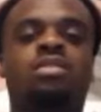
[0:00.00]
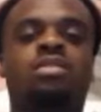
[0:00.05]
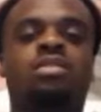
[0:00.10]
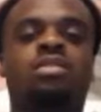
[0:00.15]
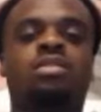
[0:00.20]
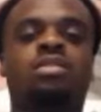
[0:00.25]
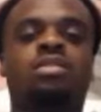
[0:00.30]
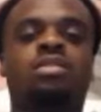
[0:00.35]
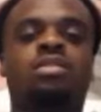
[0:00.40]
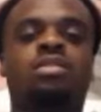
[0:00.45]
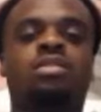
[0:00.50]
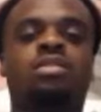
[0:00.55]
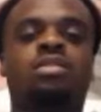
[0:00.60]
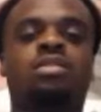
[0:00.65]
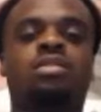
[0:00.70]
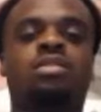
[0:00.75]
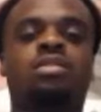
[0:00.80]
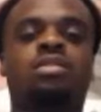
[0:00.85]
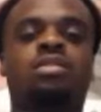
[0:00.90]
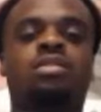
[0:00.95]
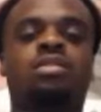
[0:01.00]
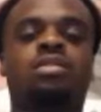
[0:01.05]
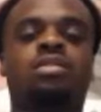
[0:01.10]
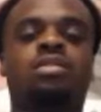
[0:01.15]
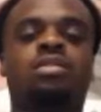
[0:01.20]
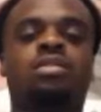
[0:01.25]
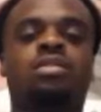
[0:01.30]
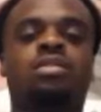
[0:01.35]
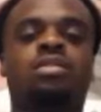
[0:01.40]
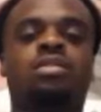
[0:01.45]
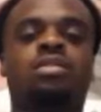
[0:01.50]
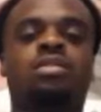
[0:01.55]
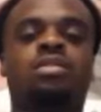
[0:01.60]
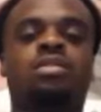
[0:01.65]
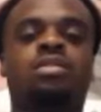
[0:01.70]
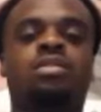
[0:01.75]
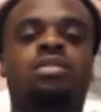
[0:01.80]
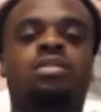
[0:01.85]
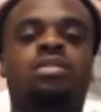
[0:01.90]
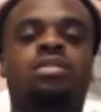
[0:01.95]

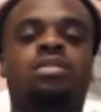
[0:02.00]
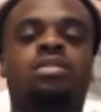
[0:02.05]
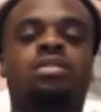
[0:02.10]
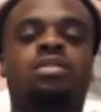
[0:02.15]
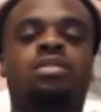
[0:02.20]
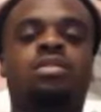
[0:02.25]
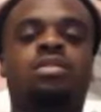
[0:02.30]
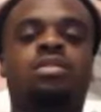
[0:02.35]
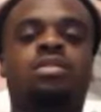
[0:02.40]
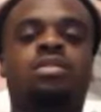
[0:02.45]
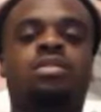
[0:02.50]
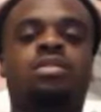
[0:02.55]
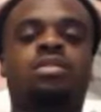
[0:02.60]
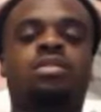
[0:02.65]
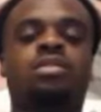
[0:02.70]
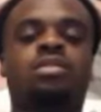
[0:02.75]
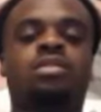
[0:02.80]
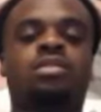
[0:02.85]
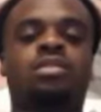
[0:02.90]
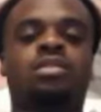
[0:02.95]
(not speaking)